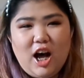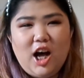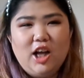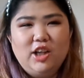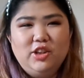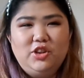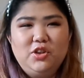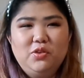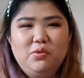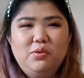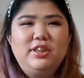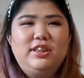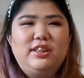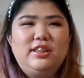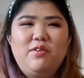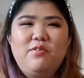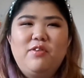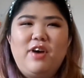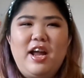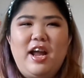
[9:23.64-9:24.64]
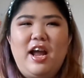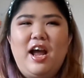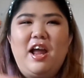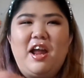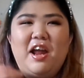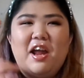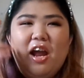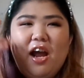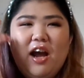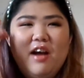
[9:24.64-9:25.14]
You will see why
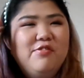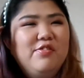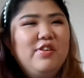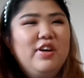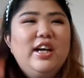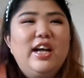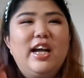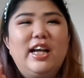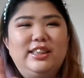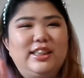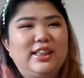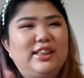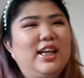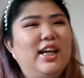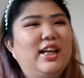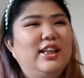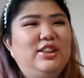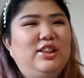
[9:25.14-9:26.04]
I am hesitant